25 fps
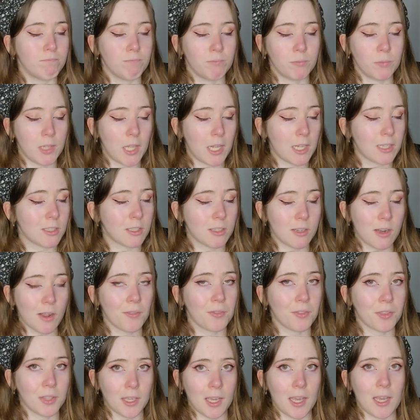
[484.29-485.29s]
And that's
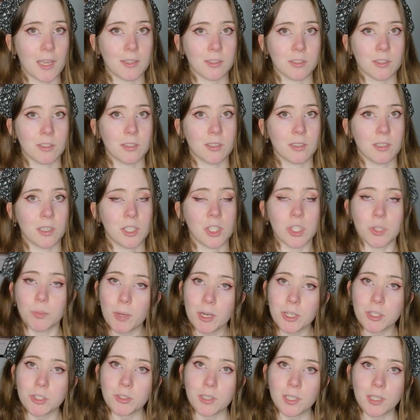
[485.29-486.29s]
not the case.
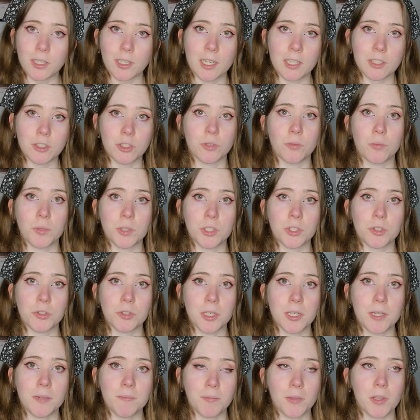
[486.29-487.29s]
Especially in kitchen
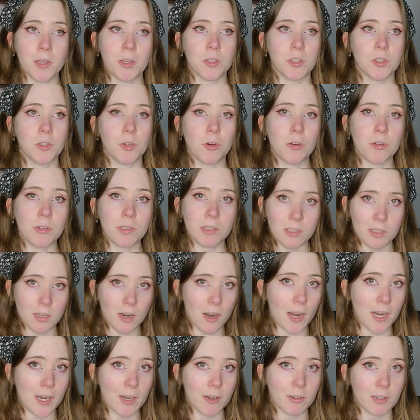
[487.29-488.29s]
witchery, your
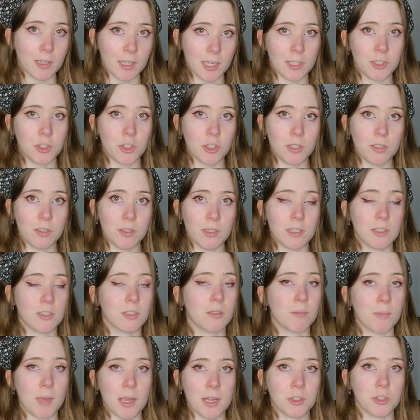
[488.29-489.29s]
entire kitchen is
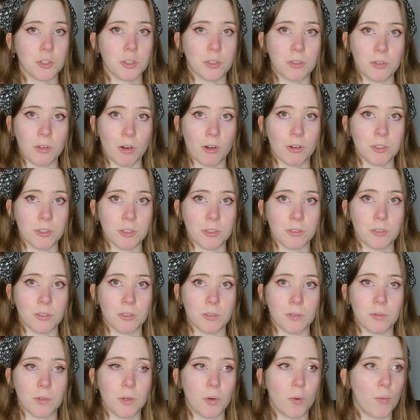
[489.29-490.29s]
a magical arsenal.